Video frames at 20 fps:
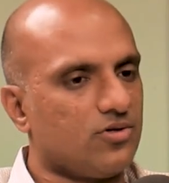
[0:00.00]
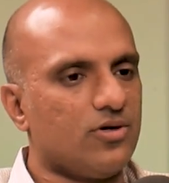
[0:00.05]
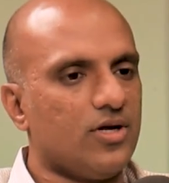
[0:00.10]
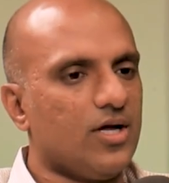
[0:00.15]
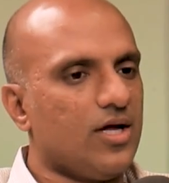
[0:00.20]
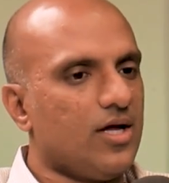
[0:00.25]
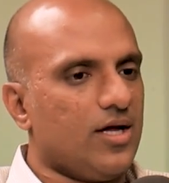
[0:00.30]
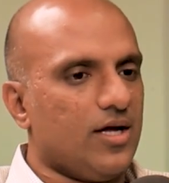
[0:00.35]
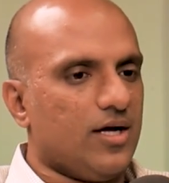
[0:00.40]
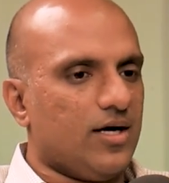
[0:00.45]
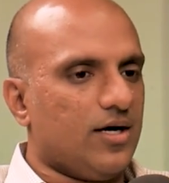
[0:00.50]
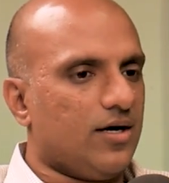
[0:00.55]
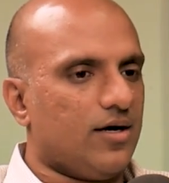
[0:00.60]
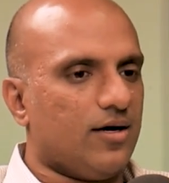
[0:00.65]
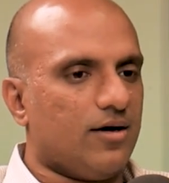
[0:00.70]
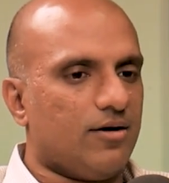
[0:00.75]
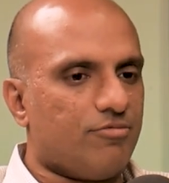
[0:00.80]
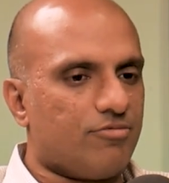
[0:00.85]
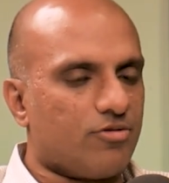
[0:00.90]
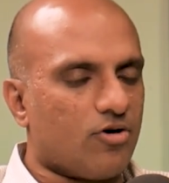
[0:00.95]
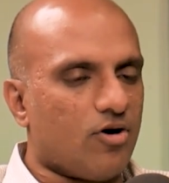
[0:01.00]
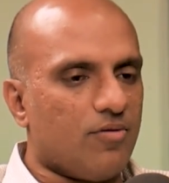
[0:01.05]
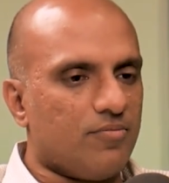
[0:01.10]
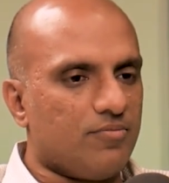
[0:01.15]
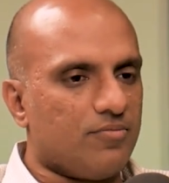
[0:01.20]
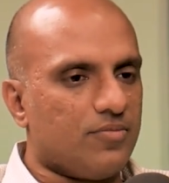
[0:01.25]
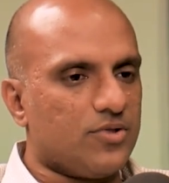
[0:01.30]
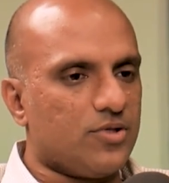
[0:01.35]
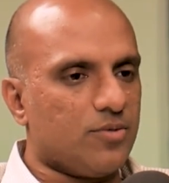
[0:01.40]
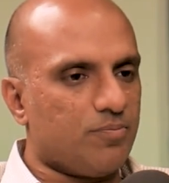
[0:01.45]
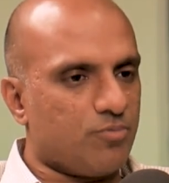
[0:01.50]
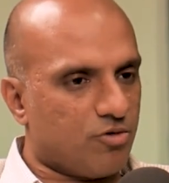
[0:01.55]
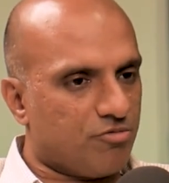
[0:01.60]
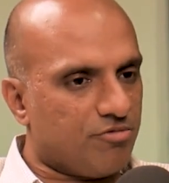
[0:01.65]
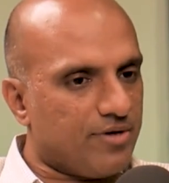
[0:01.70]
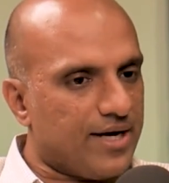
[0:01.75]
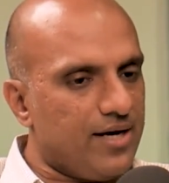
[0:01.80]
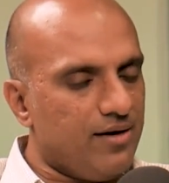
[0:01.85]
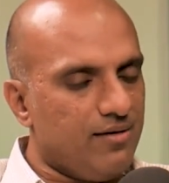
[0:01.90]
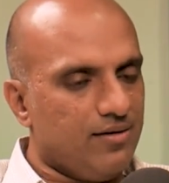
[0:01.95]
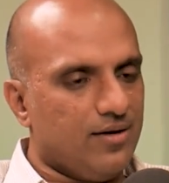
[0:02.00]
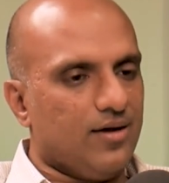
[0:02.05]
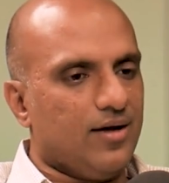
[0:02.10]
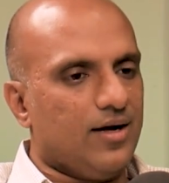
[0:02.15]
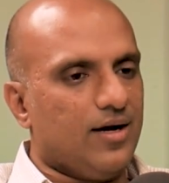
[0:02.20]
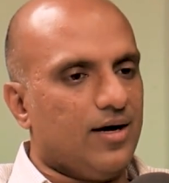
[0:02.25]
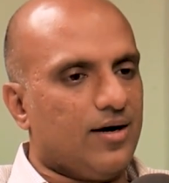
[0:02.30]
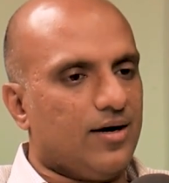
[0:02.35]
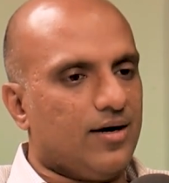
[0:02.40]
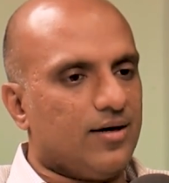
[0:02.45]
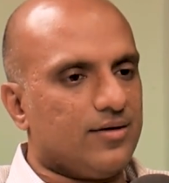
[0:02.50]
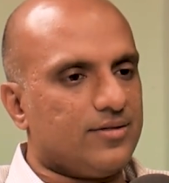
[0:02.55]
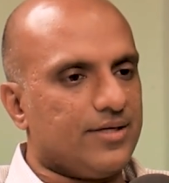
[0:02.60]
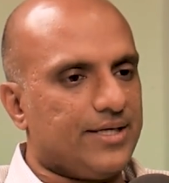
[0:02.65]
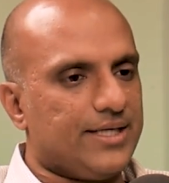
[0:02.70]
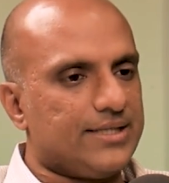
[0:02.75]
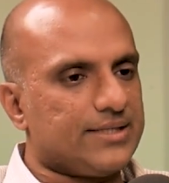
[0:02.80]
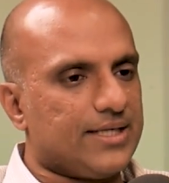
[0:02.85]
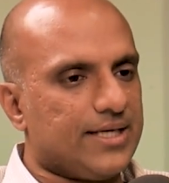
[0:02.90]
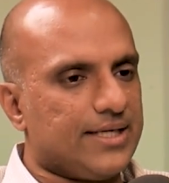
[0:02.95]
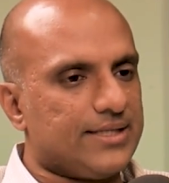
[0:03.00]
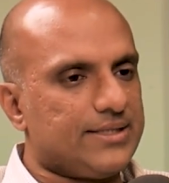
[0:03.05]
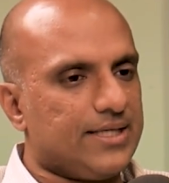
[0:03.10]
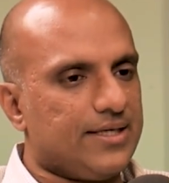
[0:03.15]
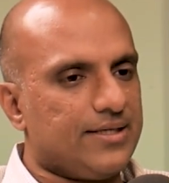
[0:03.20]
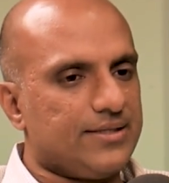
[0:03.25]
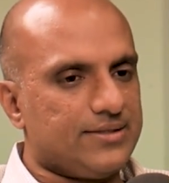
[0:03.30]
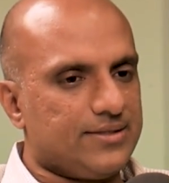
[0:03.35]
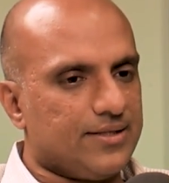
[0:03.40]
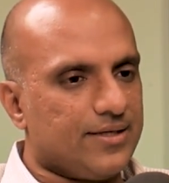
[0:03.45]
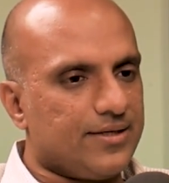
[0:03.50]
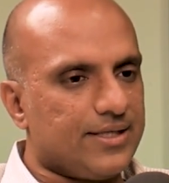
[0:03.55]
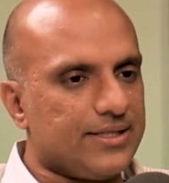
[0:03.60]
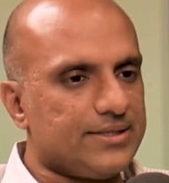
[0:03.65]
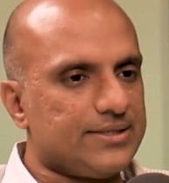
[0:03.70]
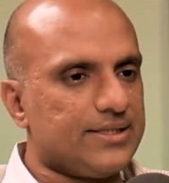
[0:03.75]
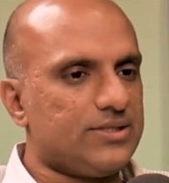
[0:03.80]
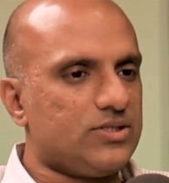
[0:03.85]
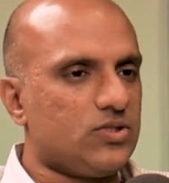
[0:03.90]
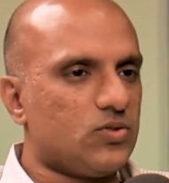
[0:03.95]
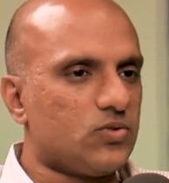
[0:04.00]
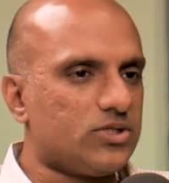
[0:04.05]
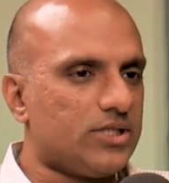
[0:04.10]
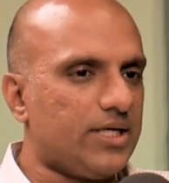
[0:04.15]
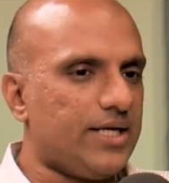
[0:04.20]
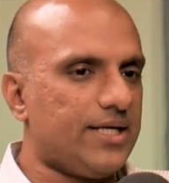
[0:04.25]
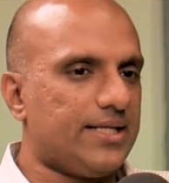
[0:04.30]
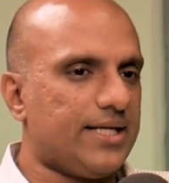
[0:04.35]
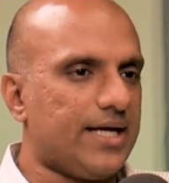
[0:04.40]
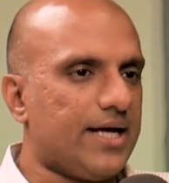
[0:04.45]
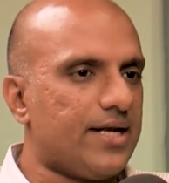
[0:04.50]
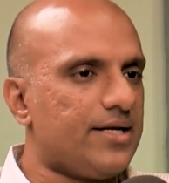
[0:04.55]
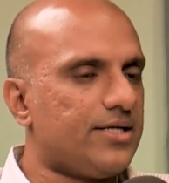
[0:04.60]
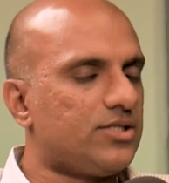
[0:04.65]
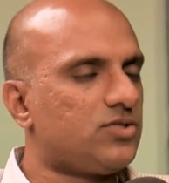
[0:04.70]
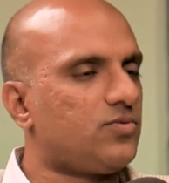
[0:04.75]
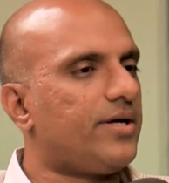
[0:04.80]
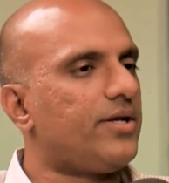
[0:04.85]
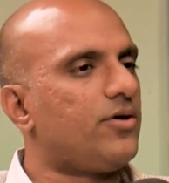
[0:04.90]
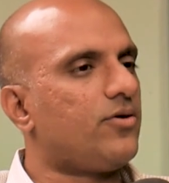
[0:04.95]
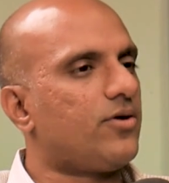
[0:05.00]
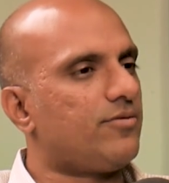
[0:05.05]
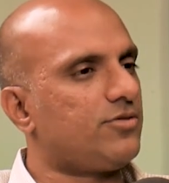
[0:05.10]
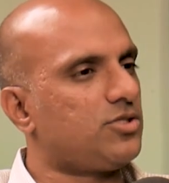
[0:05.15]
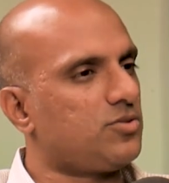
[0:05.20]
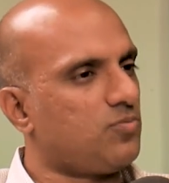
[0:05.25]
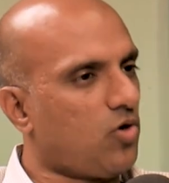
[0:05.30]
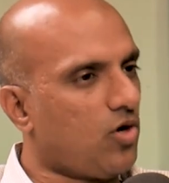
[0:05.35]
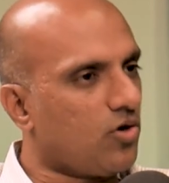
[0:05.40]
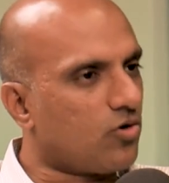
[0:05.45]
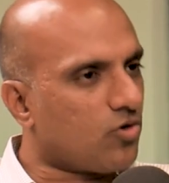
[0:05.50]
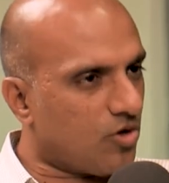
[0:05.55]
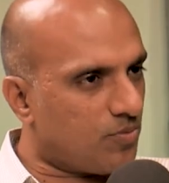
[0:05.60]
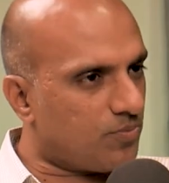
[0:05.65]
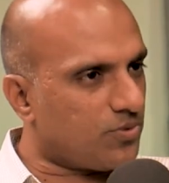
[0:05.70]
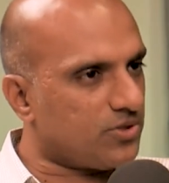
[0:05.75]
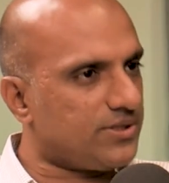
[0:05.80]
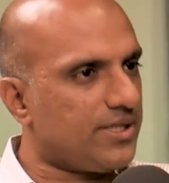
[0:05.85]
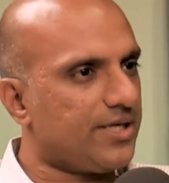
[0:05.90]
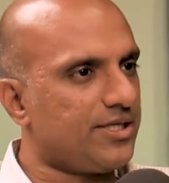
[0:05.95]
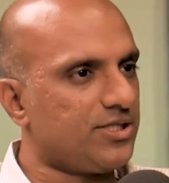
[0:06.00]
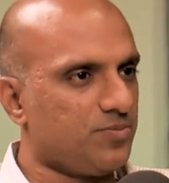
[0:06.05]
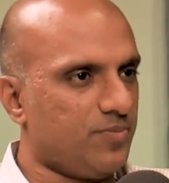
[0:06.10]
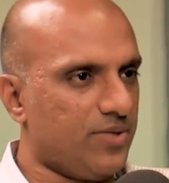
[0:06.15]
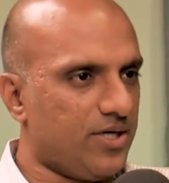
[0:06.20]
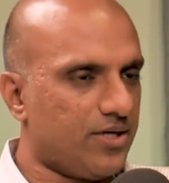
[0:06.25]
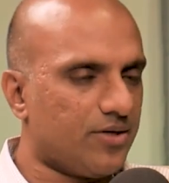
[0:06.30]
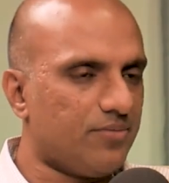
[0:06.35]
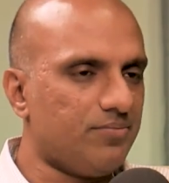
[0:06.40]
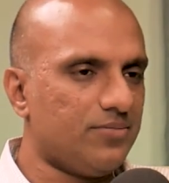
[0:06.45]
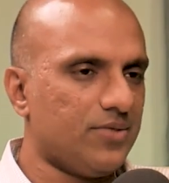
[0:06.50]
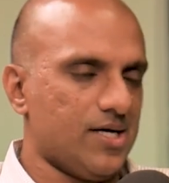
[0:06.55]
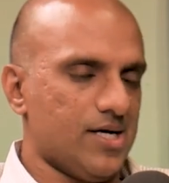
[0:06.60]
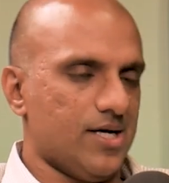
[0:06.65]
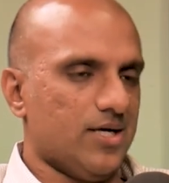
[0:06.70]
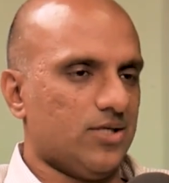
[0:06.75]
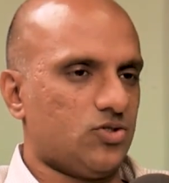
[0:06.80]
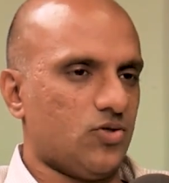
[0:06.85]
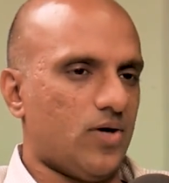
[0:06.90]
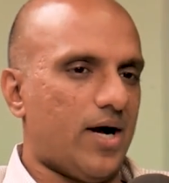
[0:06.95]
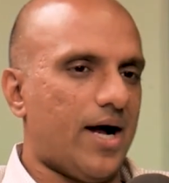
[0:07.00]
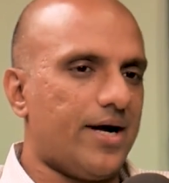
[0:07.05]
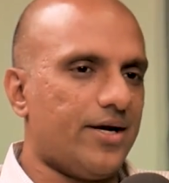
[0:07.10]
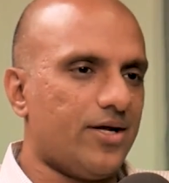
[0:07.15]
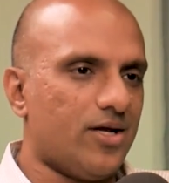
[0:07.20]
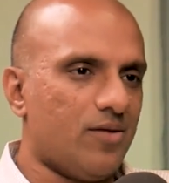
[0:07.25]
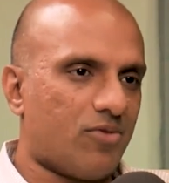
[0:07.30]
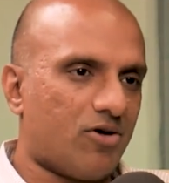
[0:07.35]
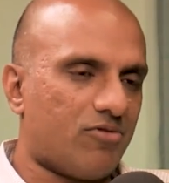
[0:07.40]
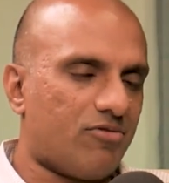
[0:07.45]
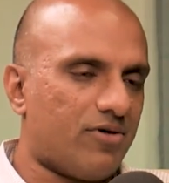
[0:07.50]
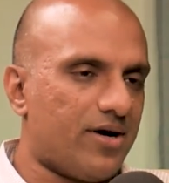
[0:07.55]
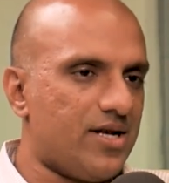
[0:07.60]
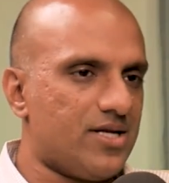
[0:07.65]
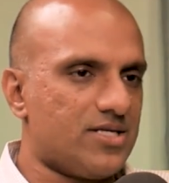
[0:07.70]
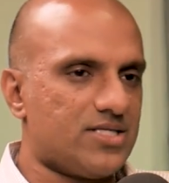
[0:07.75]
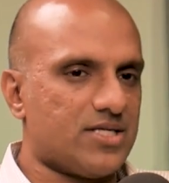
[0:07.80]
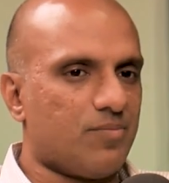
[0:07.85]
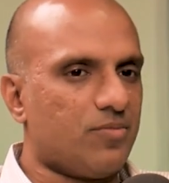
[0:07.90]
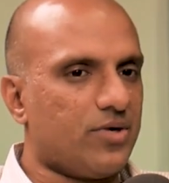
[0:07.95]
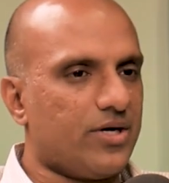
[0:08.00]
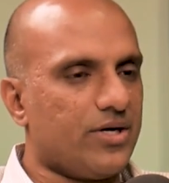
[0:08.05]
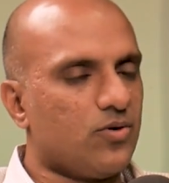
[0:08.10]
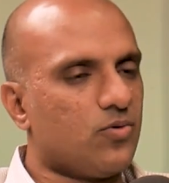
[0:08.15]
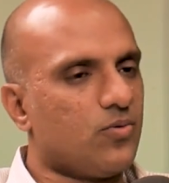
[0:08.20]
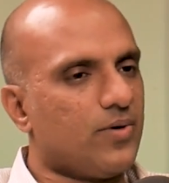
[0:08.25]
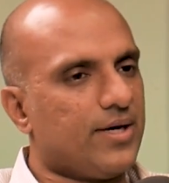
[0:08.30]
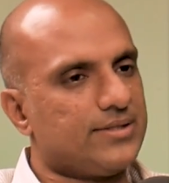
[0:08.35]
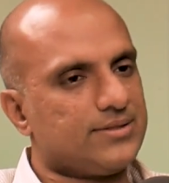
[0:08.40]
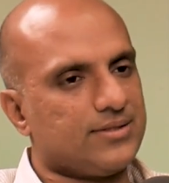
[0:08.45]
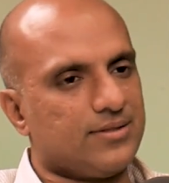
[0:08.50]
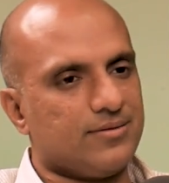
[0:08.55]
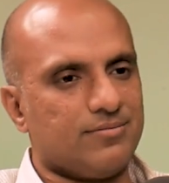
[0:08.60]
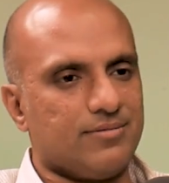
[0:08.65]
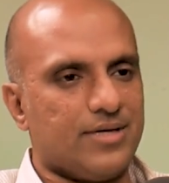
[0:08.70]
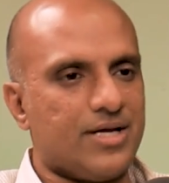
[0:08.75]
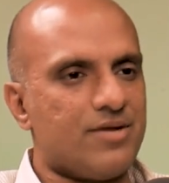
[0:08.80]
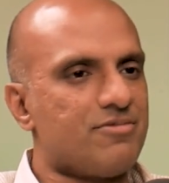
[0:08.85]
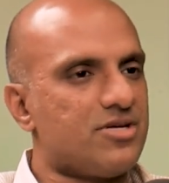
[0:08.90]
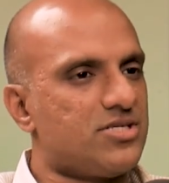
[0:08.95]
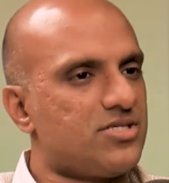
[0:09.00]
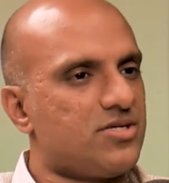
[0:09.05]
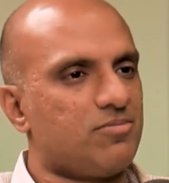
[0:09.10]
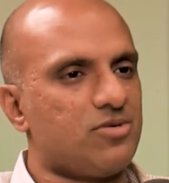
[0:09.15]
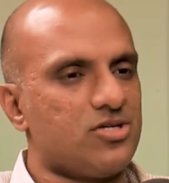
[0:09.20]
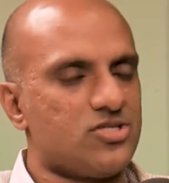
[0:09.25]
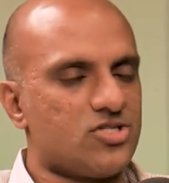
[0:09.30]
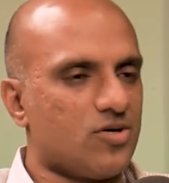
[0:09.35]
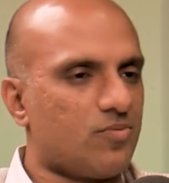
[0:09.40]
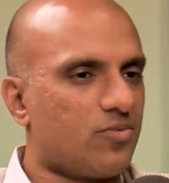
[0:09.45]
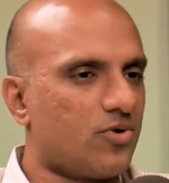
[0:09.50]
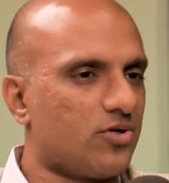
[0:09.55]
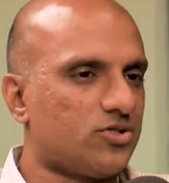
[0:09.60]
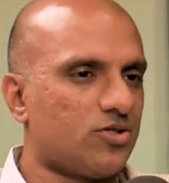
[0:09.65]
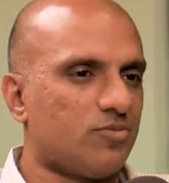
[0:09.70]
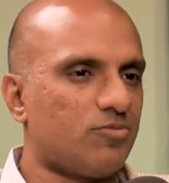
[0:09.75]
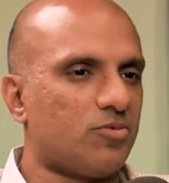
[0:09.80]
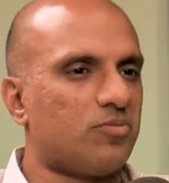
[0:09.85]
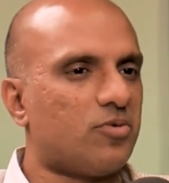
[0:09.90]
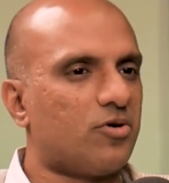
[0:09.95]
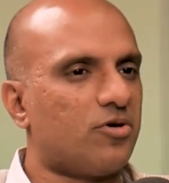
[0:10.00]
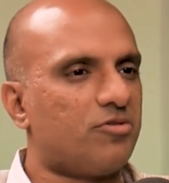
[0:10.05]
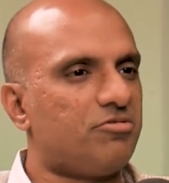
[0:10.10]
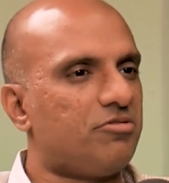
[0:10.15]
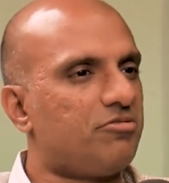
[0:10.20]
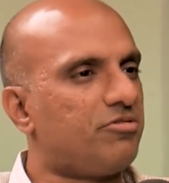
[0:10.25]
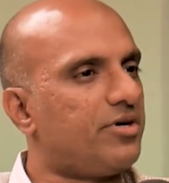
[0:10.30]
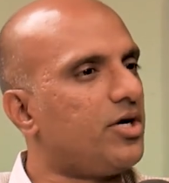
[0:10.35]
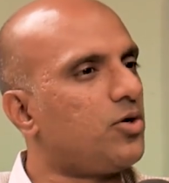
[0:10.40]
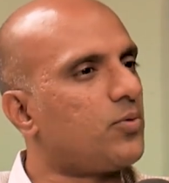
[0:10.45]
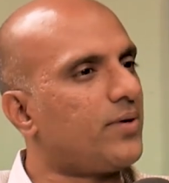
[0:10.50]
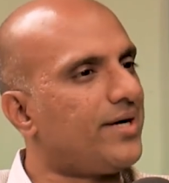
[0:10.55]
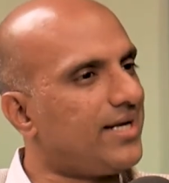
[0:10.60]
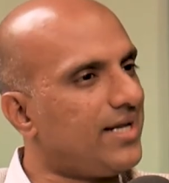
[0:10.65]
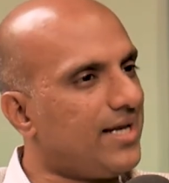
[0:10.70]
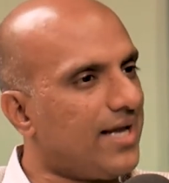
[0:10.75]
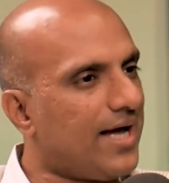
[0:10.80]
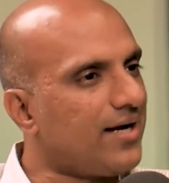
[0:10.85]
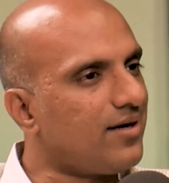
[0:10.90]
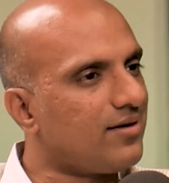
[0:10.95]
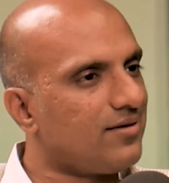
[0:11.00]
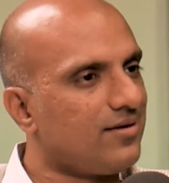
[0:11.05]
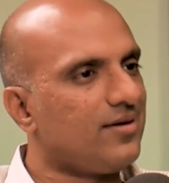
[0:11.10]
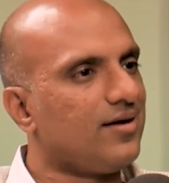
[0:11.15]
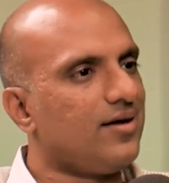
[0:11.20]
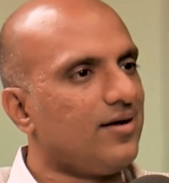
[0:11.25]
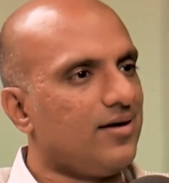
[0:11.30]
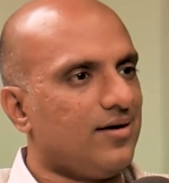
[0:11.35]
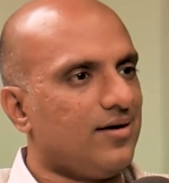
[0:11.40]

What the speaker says: So from the profile, the reason I said is 30s is usually then is when you have a small corpus that is built up. So ideal profile is somebody who has a investable surplus of about 15-20 lakh.